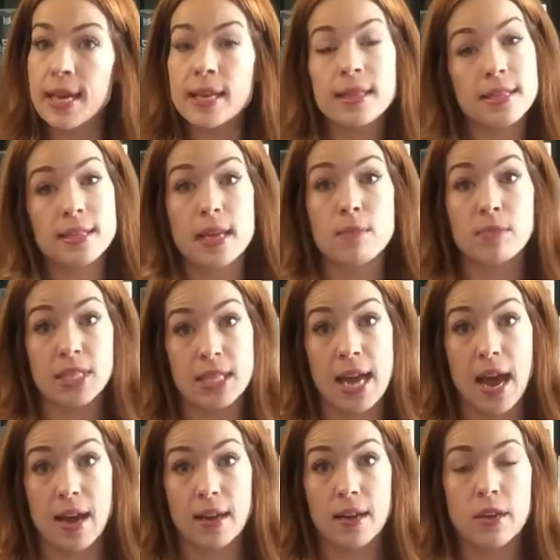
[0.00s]
in the same
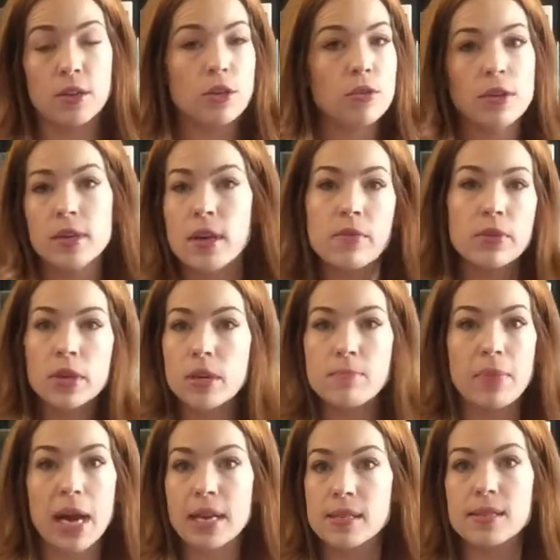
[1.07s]
stack. You can never
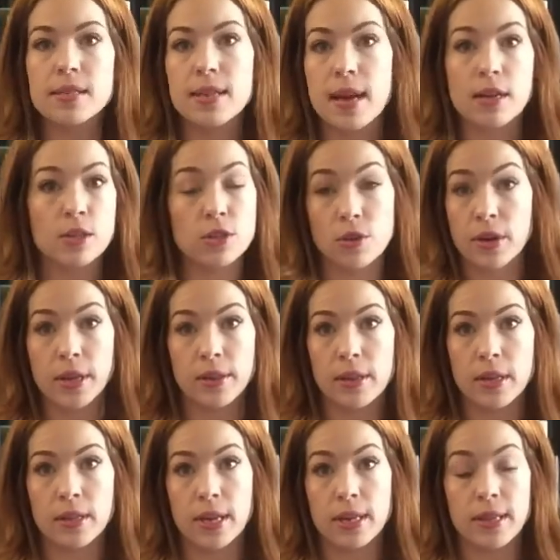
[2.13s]
combine stacks or
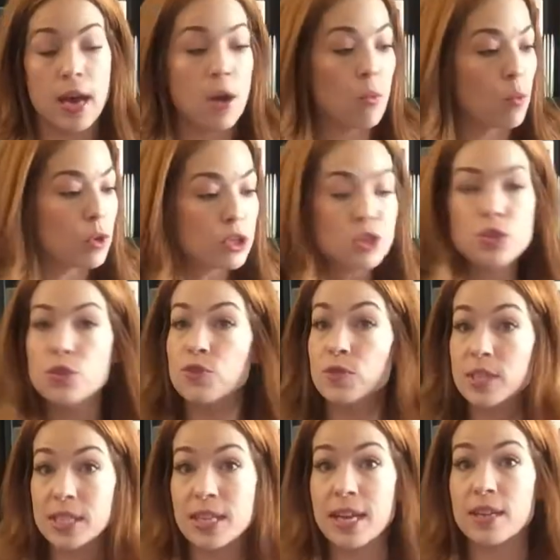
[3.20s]
anything like that. Once you've
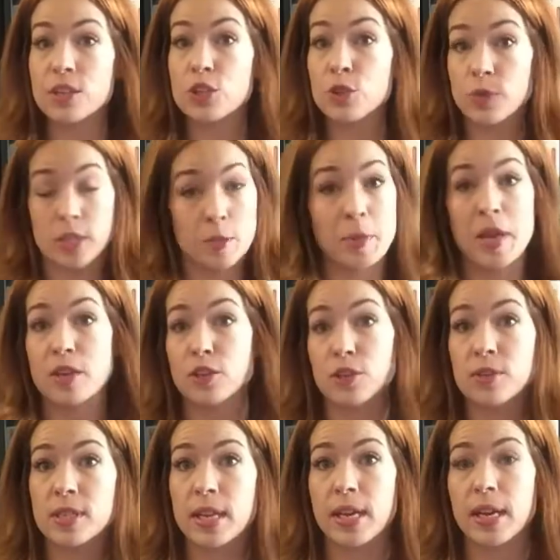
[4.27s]
decided to expand your
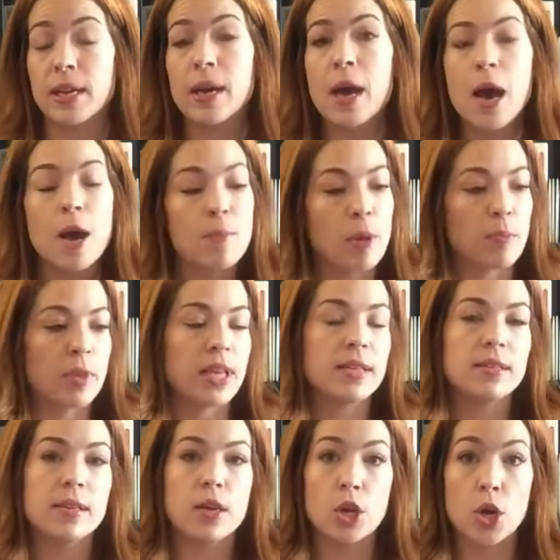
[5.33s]
city by
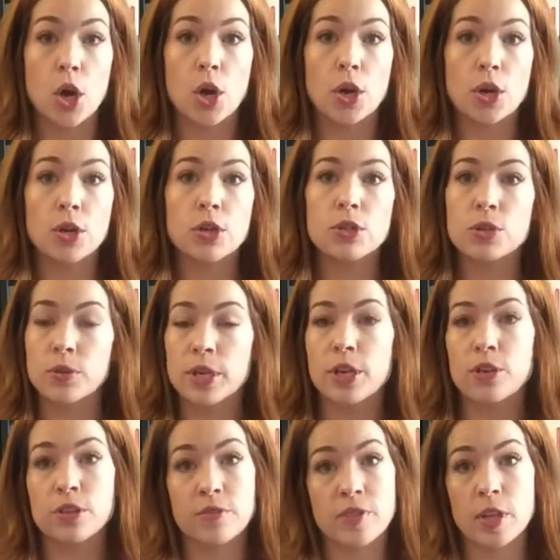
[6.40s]
placing a card during
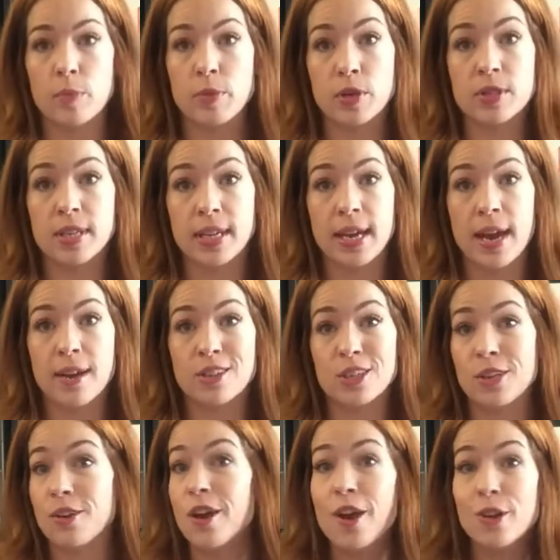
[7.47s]
your develop your city
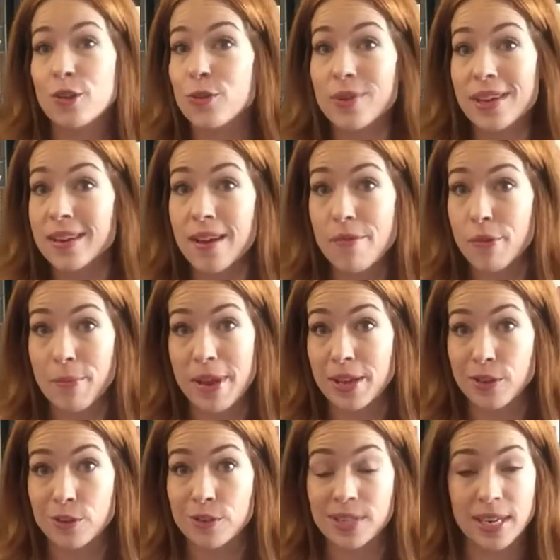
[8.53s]
action, you can never
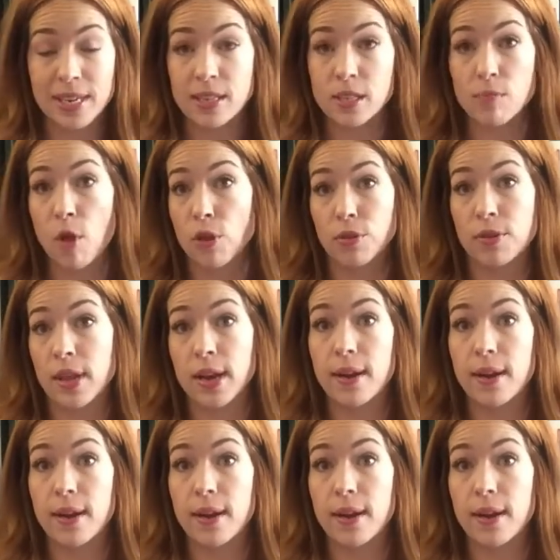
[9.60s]
make your city smaller than